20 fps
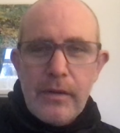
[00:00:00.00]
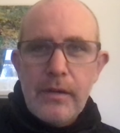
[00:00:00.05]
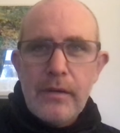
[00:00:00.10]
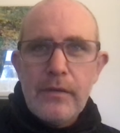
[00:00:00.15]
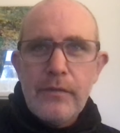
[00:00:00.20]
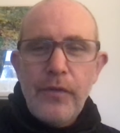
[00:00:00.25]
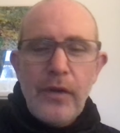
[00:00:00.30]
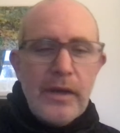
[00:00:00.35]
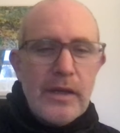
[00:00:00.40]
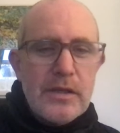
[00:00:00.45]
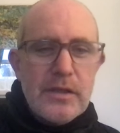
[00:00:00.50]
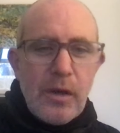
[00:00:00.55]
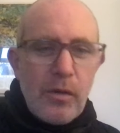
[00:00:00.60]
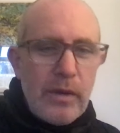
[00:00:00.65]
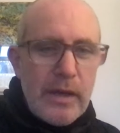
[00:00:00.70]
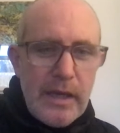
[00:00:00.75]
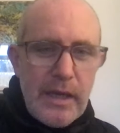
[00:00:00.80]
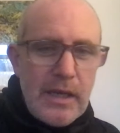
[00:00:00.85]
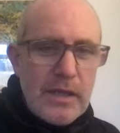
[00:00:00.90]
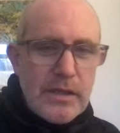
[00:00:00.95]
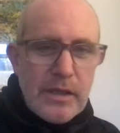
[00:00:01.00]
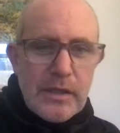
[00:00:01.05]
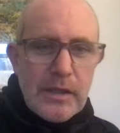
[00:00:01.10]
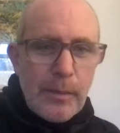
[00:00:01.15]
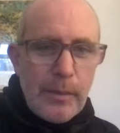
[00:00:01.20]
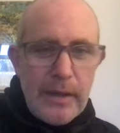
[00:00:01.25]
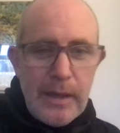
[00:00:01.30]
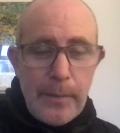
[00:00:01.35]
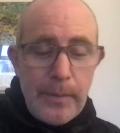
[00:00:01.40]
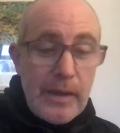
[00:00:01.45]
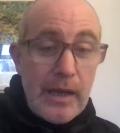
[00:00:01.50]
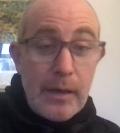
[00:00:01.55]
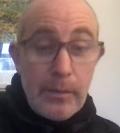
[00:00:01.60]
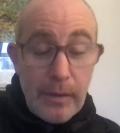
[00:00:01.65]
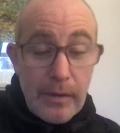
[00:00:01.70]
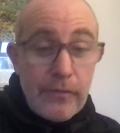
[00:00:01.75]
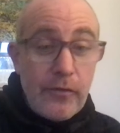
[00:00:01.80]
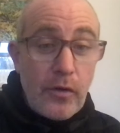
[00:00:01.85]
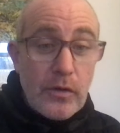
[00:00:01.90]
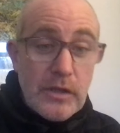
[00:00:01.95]
find it so easy to manipulate him,
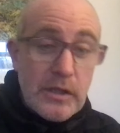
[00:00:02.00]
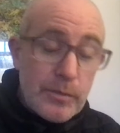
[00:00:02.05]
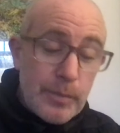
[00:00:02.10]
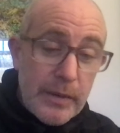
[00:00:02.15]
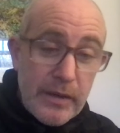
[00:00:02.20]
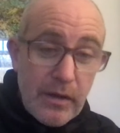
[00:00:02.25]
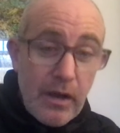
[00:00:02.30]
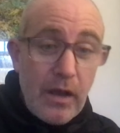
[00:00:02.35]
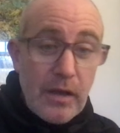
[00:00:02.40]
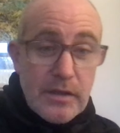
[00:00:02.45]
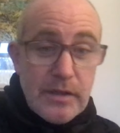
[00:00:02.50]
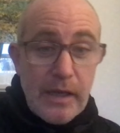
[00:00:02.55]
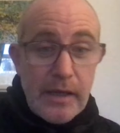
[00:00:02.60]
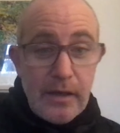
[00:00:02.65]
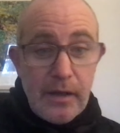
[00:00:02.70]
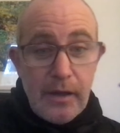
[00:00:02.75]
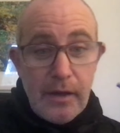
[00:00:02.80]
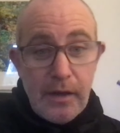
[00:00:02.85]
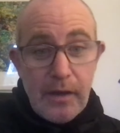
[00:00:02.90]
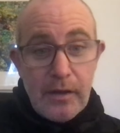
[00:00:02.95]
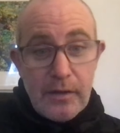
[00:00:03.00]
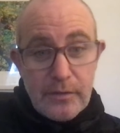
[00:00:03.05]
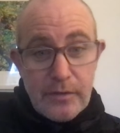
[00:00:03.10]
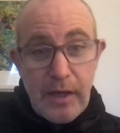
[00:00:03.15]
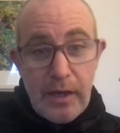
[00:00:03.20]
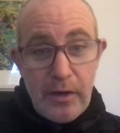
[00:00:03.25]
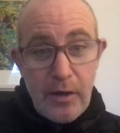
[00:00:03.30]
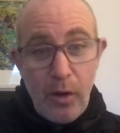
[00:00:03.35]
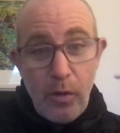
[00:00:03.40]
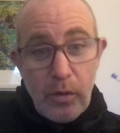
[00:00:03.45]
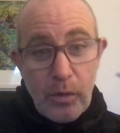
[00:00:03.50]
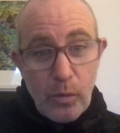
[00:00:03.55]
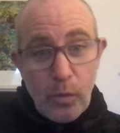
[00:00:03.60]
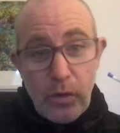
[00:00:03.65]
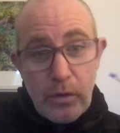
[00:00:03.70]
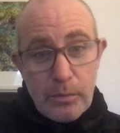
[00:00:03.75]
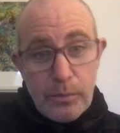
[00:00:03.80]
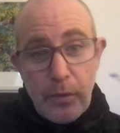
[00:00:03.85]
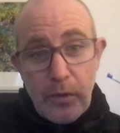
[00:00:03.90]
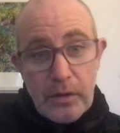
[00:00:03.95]
and of course it's because they know the
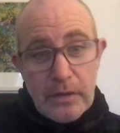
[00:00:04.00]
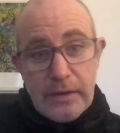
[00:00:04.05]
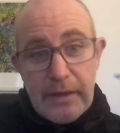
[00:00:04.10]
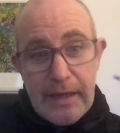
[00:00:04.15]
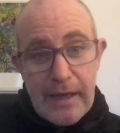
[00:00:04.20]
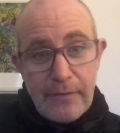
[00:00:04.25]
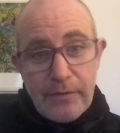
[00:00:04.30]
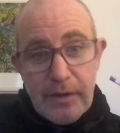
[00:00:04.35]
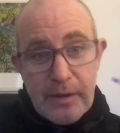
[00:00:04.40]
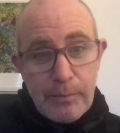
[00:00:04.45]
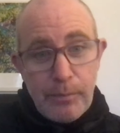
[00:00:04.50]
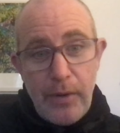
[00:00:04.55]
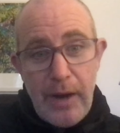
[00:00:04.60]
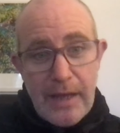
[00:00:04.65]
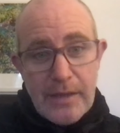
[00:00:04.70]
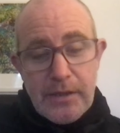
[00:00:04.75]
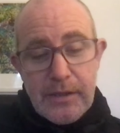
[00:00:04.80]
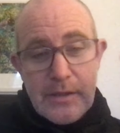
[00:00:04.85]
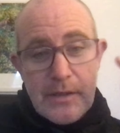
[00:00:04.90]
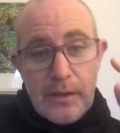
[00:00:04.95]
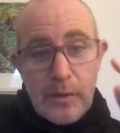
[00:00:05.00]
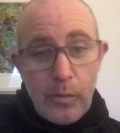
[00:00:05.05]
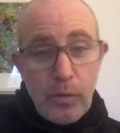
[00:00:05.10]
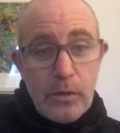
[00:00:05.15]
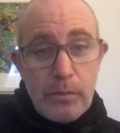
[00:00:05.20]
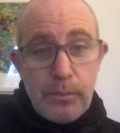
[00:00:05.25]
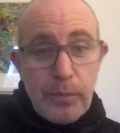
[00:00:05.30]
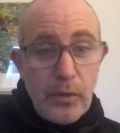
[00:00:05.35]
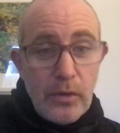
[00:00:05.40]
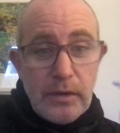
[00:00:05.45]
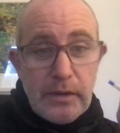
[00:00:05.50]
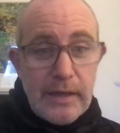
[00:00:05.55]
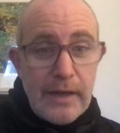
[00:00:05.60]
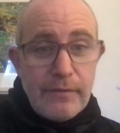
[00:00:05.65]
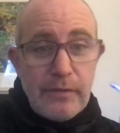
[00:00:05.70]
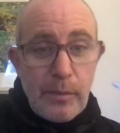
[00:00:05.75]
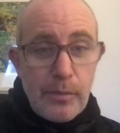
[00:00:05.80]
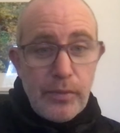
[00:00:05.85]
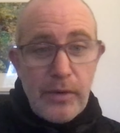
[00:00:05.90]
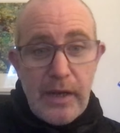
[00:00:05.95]
one button they have to press, and the one button they have
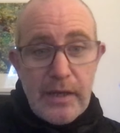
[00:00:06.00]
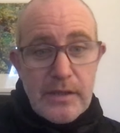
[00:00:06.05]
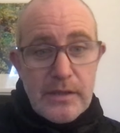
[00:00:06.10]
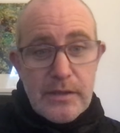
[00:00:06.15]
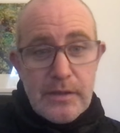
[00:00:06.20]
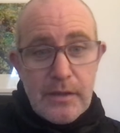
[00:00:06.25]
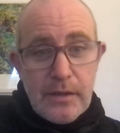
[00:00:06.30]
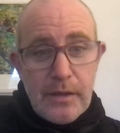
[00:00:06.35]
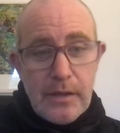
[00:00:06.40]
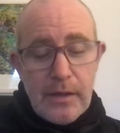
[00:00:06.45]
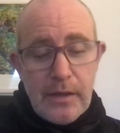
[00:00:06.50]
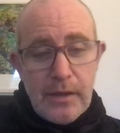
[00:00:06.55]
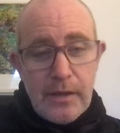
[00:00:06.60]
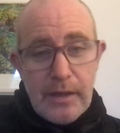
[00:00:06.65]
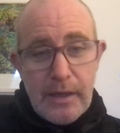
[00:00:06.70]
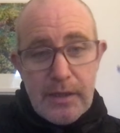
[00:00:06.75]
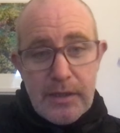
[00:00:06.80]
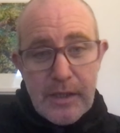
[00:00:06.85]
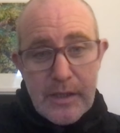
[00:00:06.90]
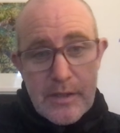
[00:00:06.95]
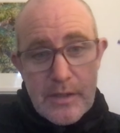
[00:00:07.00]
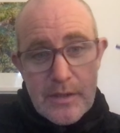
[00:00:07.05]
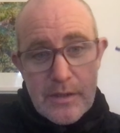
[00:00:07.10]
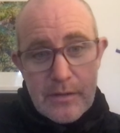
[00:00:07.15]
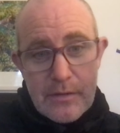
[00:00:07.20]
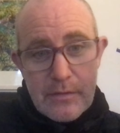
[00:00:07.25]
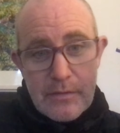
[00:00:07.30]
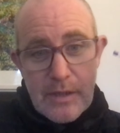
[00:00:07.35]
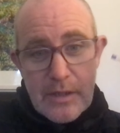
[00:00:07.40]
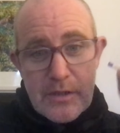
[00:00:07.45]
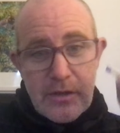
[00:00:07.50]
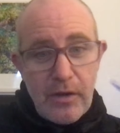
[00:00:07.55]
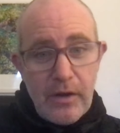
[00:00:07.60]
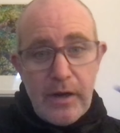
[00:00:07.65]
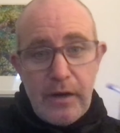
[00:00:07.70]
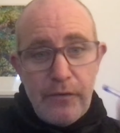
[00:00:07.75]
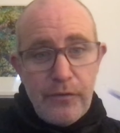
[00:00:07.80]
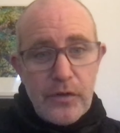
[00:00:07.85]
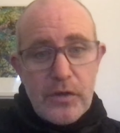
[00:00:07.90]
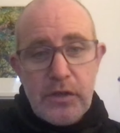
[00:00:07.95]
to press is his
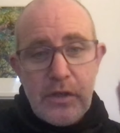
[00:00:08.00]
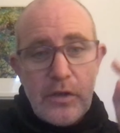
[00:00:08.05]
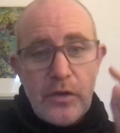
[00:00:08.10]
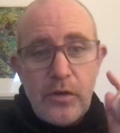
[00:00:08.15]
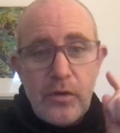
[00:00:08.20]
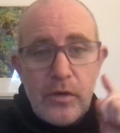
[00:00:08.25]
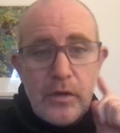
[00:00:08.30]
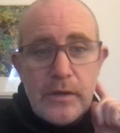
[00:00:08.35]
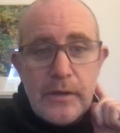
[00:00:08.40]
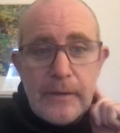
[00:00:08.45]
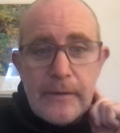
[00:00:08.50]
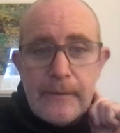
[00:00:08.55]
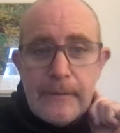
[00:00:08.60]
desire for security.